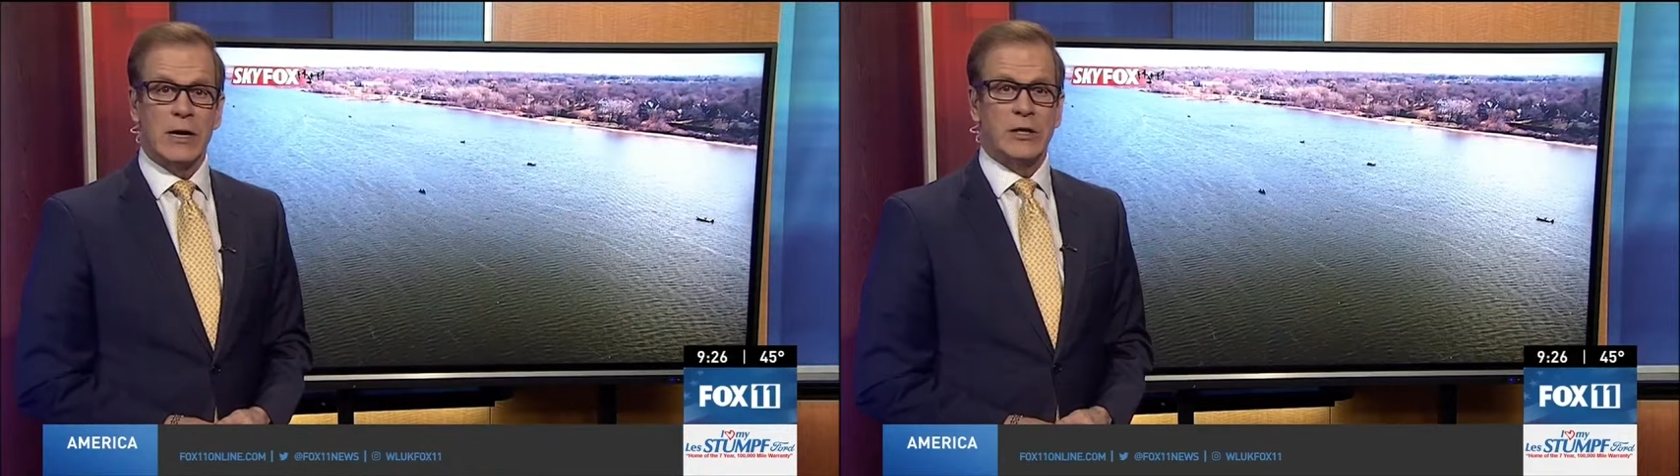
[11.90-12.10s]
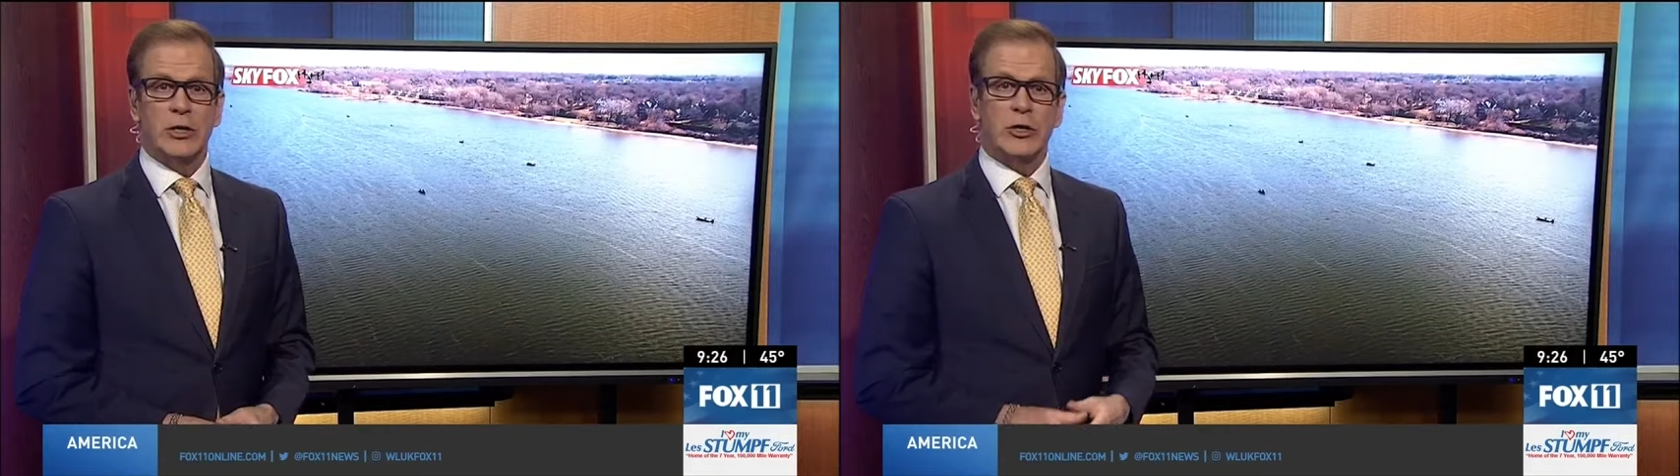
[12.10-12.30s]

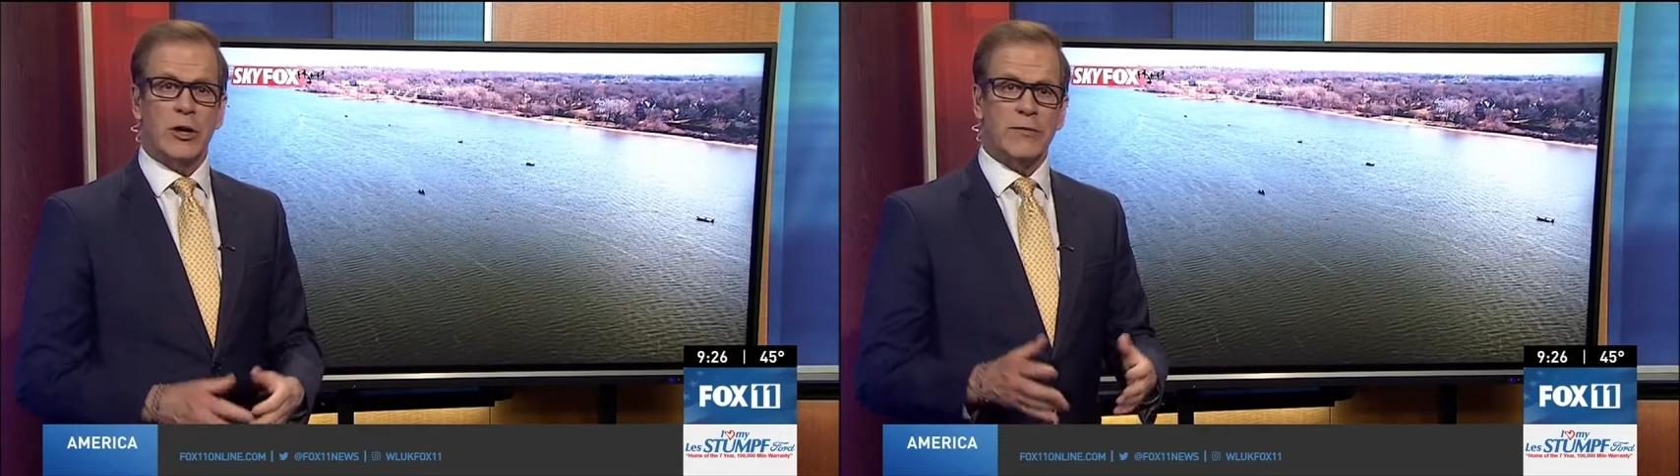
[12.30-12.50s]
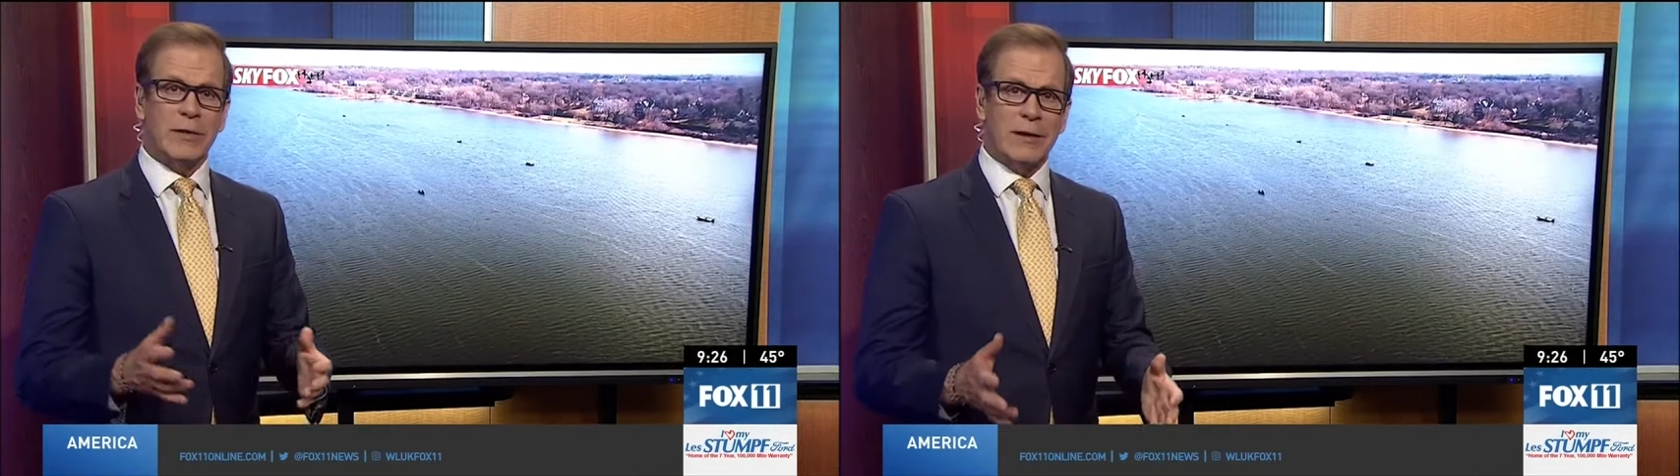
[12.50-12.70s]
just
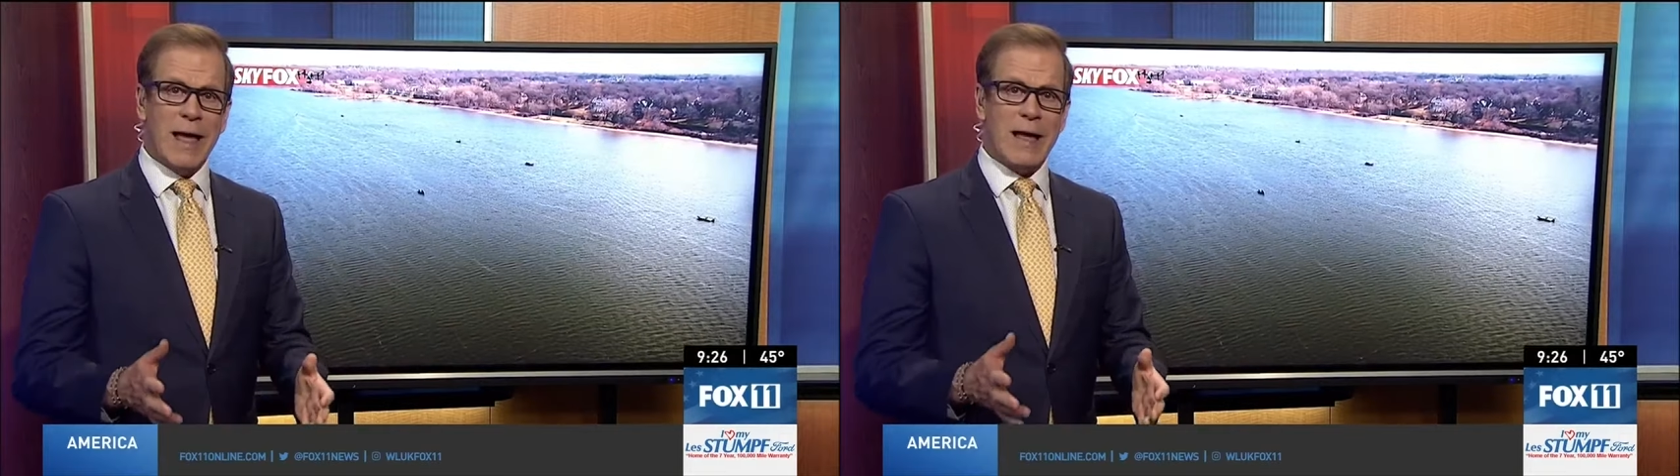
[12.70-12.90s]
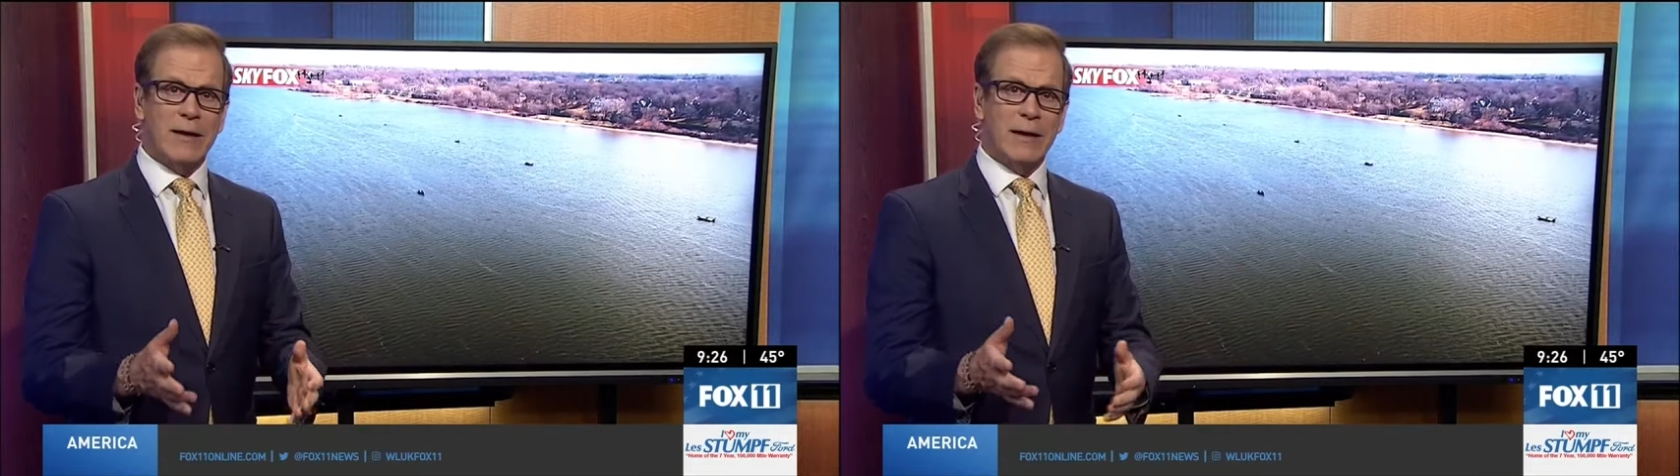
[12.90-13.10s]
off the
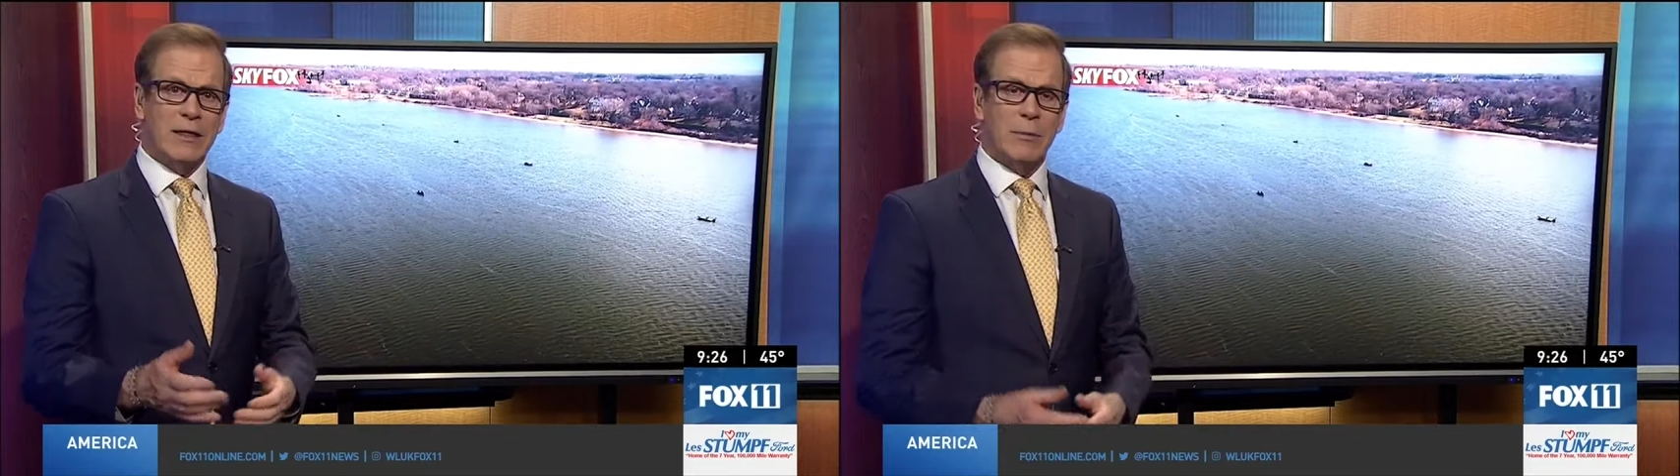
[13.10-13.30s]
landing at the